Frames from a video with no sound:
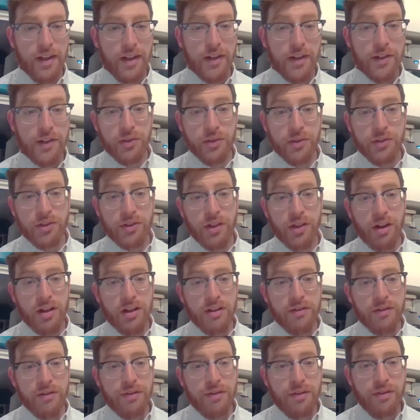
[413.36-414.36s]
It's also
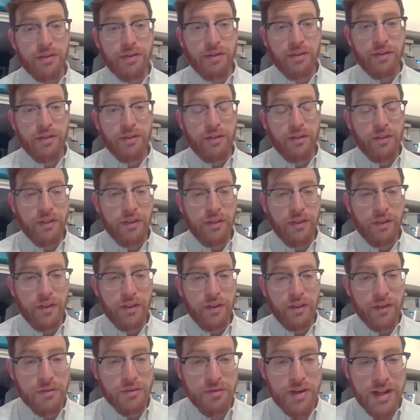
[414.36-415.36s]
kind of
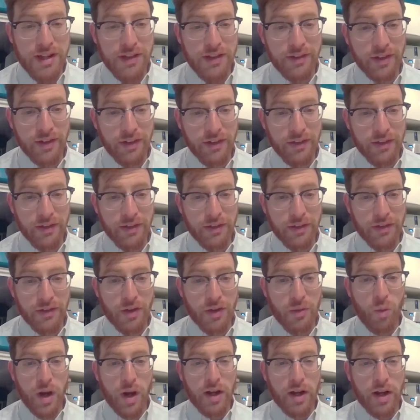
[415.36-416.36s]
the reason
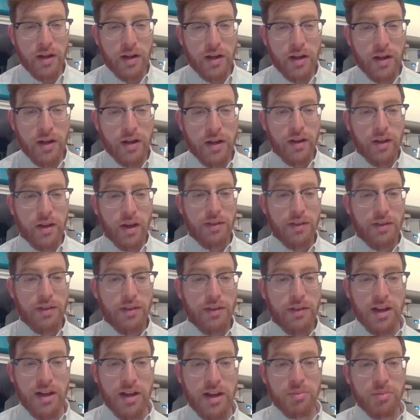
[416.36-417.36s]
that when a
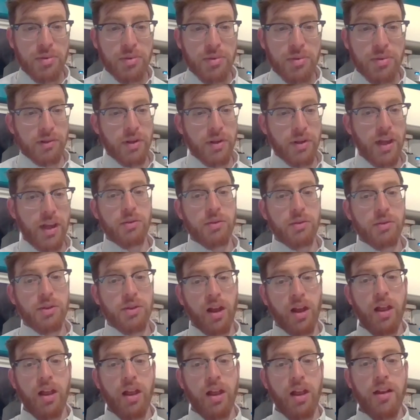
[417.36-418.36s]
therapist begins with a
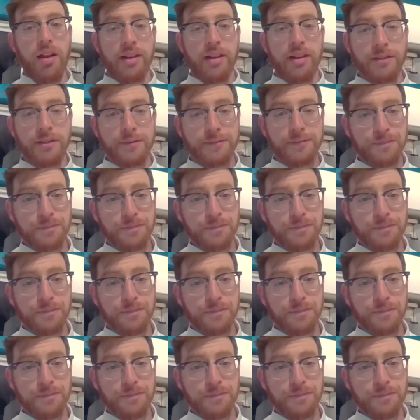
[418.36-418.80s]
client